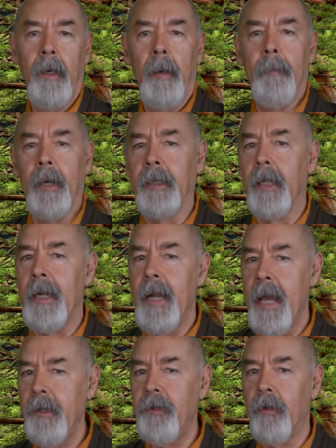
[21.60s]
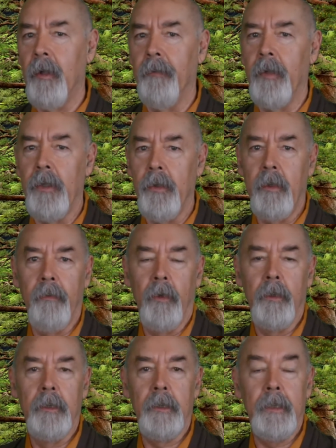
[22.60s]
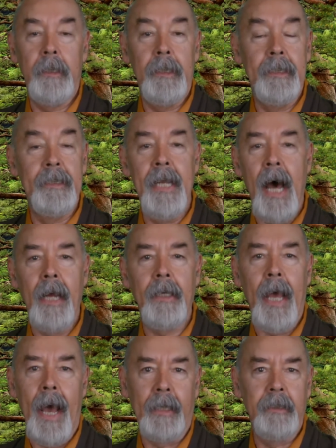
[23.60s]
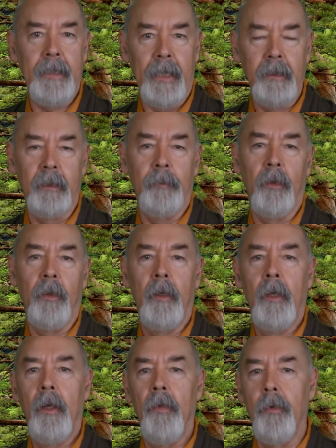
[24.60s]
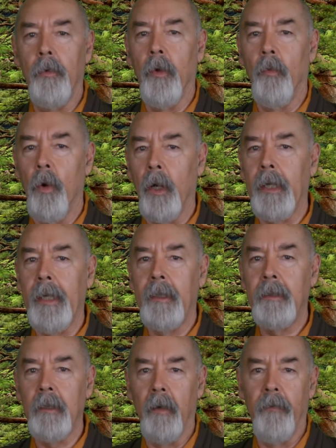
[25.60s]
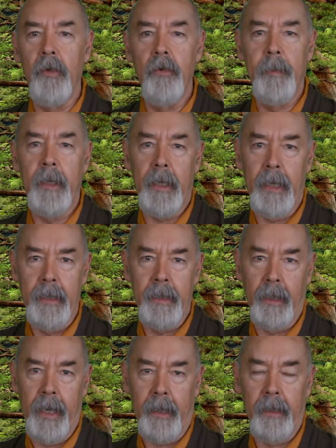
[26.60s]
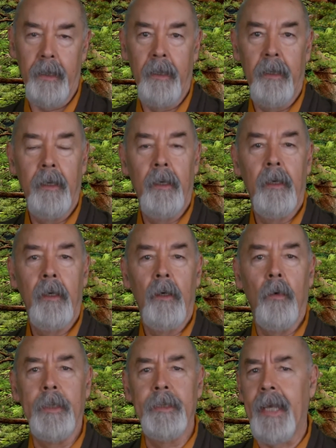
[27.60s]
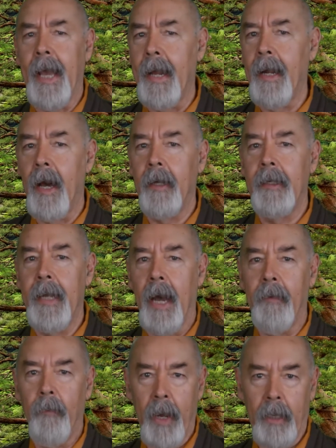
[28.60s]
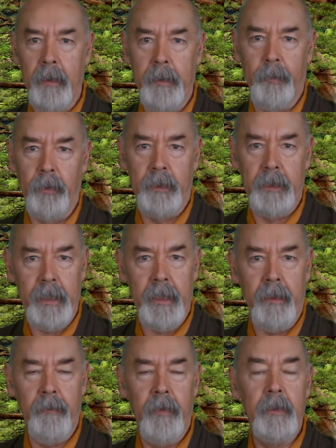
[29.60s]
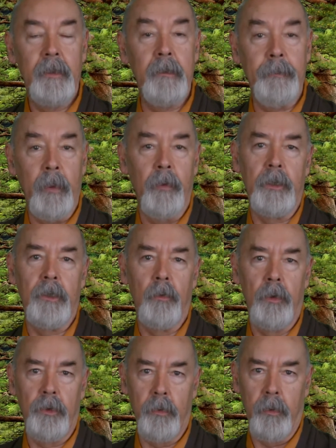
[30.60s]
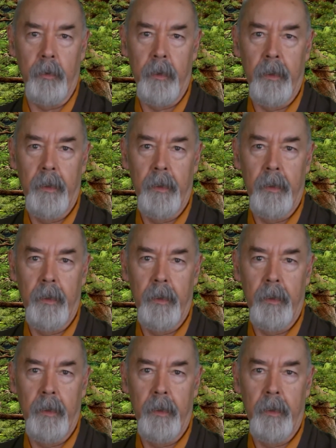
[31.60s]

But the nature of the universe is not accessible through the workings of human intellect, which cannot directly perceive spiritual truth.